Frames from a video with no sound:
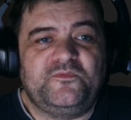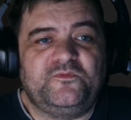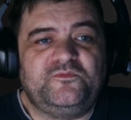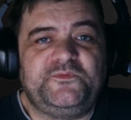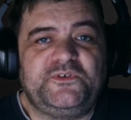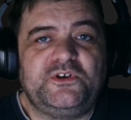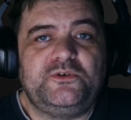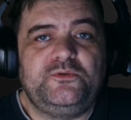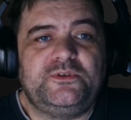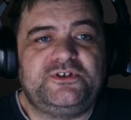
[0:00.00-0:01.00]

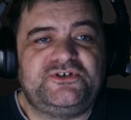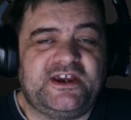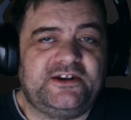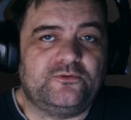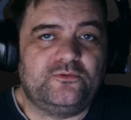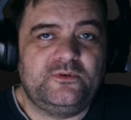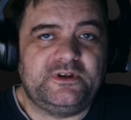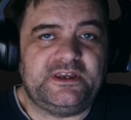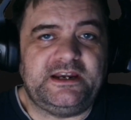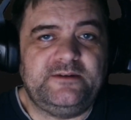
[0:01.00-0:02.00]
review the channel
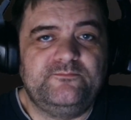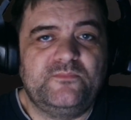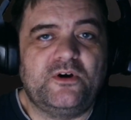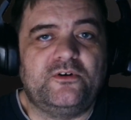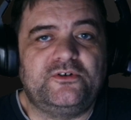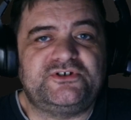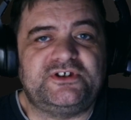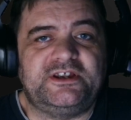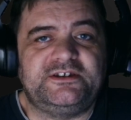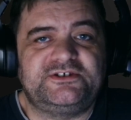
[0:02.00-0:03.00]
in
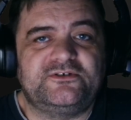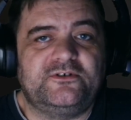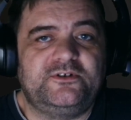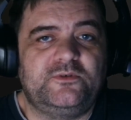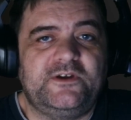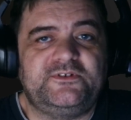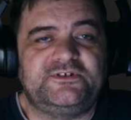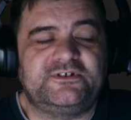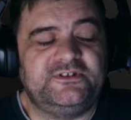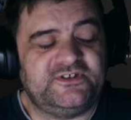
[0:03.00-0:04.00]
March and decide whether
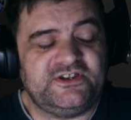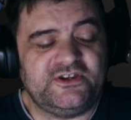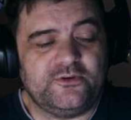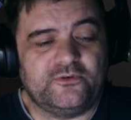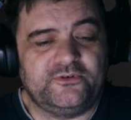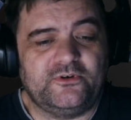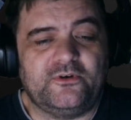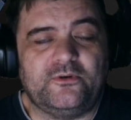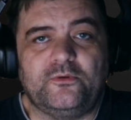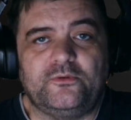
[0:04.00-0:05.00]
to continue or
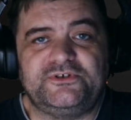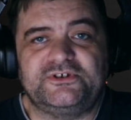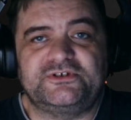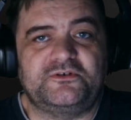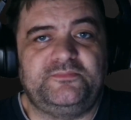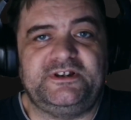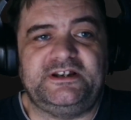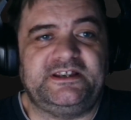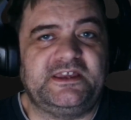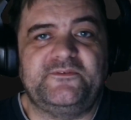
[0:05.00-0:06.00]
not, or just
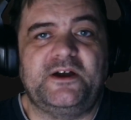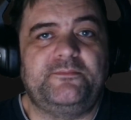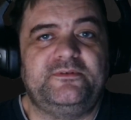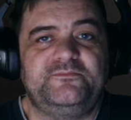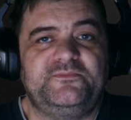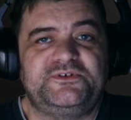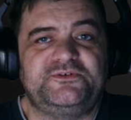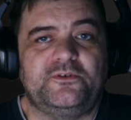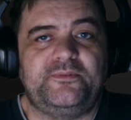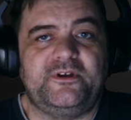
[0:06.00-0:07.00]
completely give up and
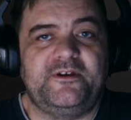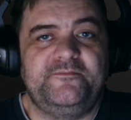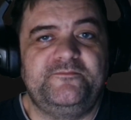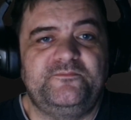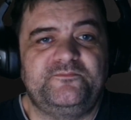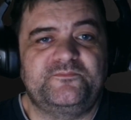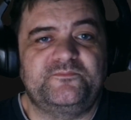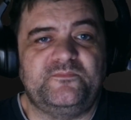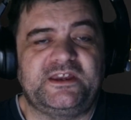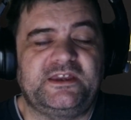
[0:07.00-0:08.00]
stop
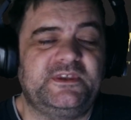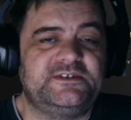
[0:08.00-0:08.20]
making these